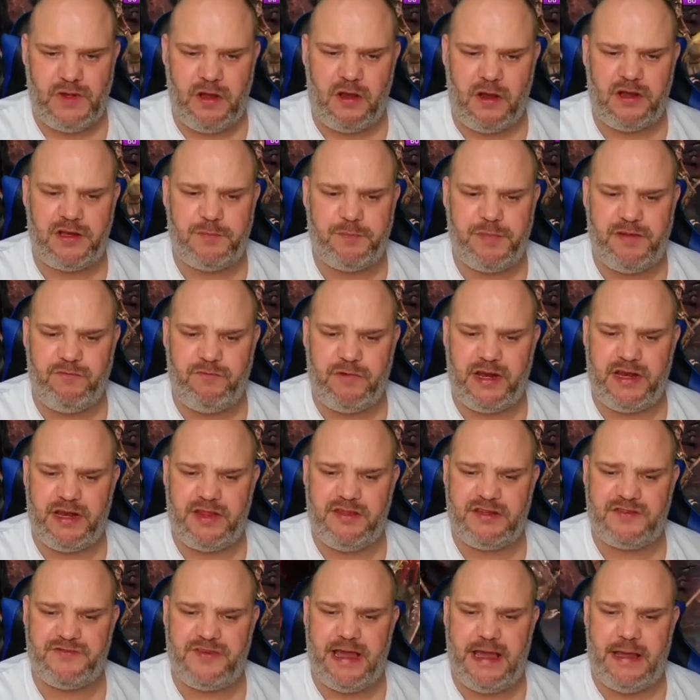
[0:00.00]
I've been running
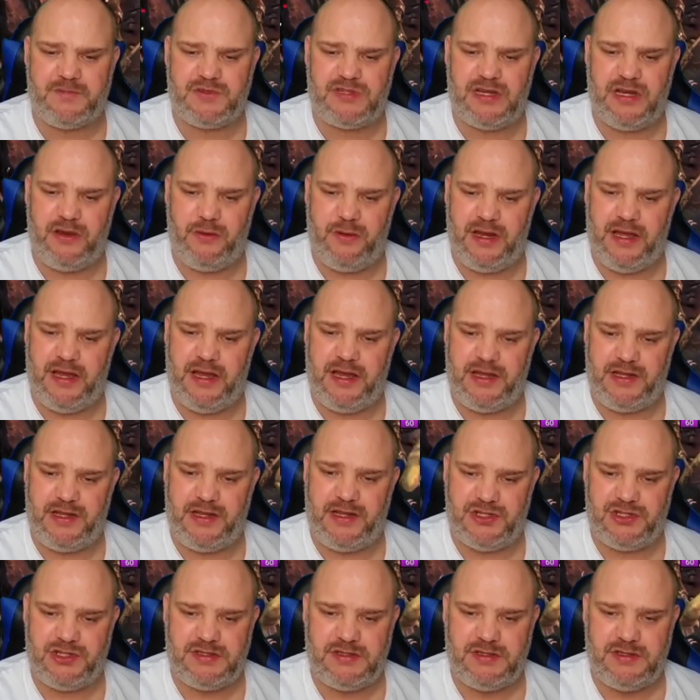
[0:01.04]
this for absolutely
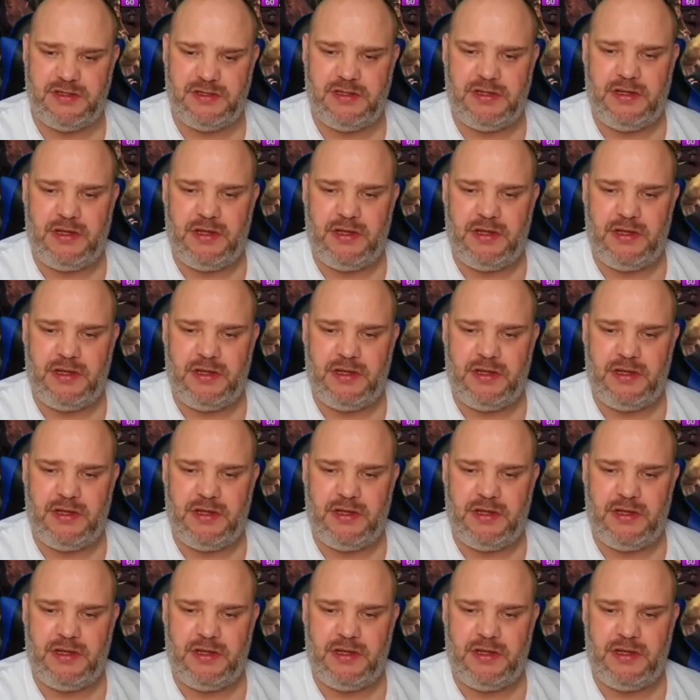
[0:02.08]
ages.